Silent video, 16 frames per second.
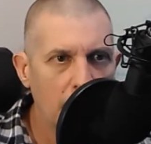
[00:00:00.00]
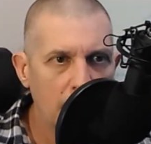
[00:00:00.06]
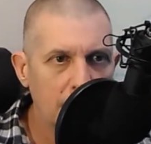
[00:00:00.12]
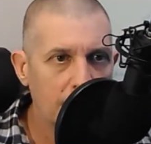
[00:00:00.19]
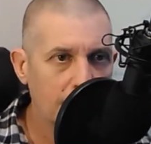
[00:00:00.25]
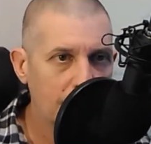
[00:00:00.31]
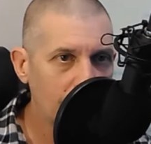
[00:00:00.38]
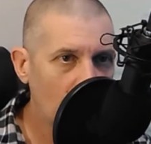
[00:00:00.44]
And
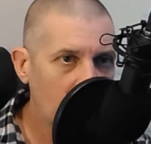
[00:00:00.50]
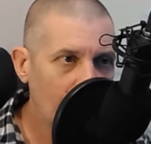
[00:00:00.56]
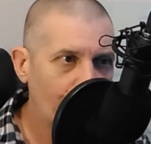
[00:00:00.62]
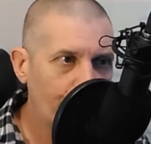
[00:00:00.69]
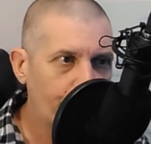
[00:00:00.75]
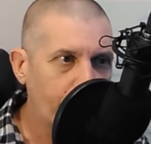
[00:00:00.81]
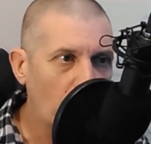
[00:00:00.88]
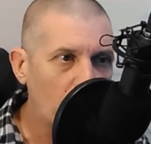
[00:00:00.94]
that's
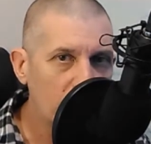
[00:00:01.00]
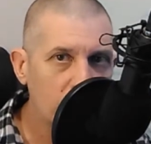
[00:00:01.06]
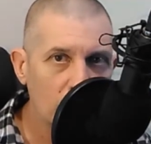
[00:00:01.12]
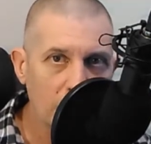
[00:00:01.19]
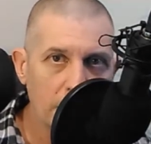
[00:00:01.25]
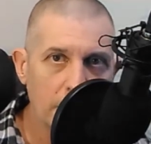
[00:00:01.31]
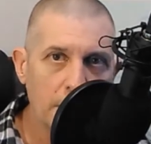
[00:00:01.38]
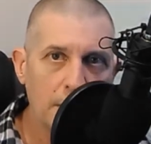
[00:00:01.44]

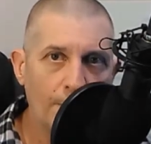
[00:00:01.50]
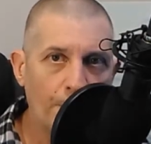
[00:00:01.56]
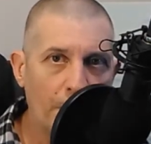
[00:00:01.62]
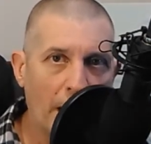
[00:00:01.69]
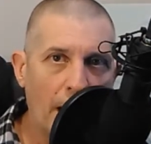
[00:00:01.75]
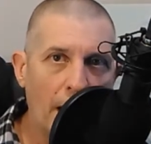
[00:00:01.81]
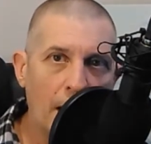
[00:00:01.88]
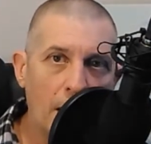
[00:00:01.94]

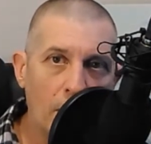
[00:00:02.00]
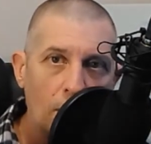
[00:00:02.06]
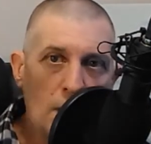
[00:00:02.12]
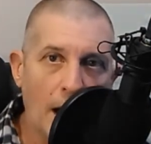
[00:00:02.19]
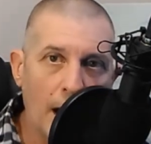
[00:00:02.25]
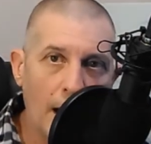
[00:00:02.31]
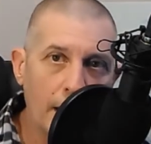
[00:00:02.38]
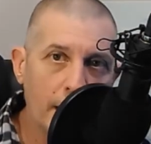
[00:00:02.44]
partially
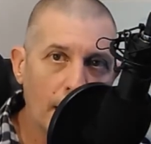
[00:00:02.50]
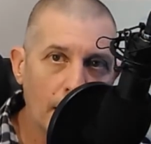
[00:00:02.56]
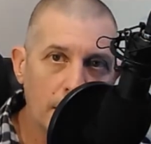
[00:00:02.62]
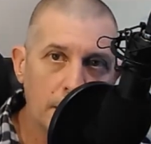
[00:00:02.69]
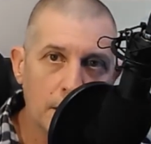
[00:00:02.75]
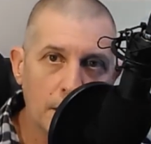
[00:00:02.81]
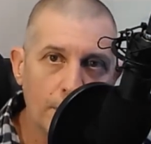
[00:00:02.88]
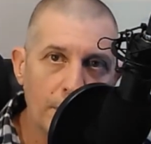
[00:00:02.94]
how I
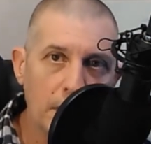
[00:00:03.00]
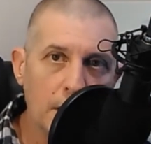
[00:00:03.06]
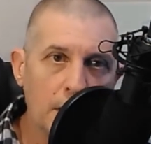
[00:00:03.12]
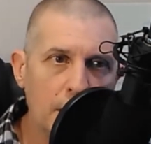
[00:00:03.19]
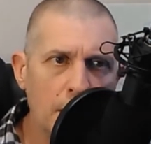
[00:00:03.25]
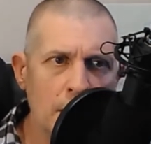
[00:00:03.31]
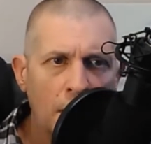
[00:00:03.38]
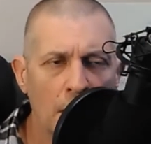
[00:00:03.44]
got to
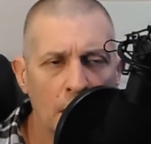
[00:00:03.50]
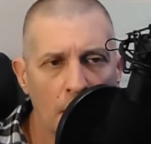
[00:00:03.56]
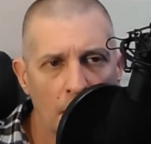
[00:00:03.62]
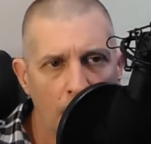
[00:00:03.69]
be,